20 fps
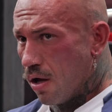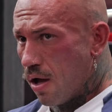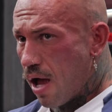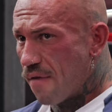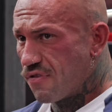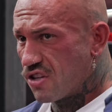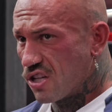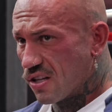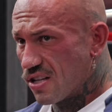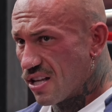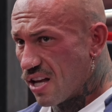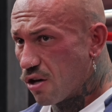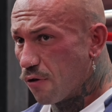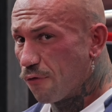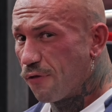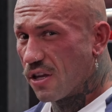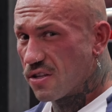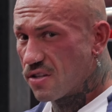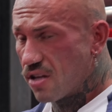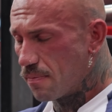Every single
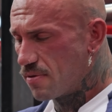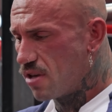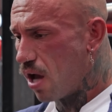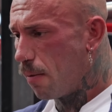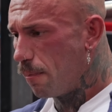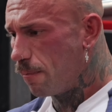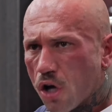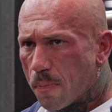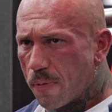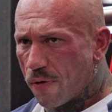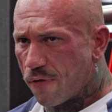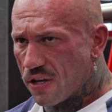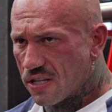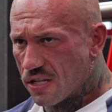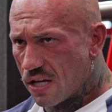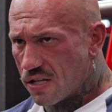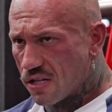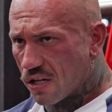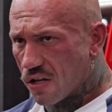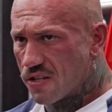session feels tip top. Couple of
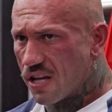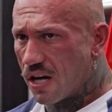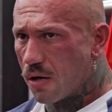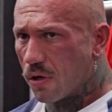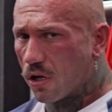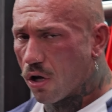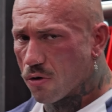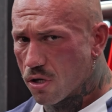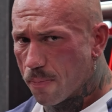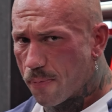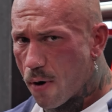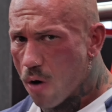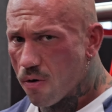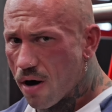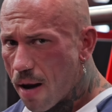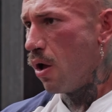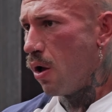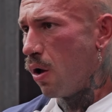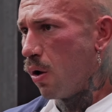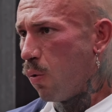things you need to consider when it comes to
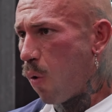programming.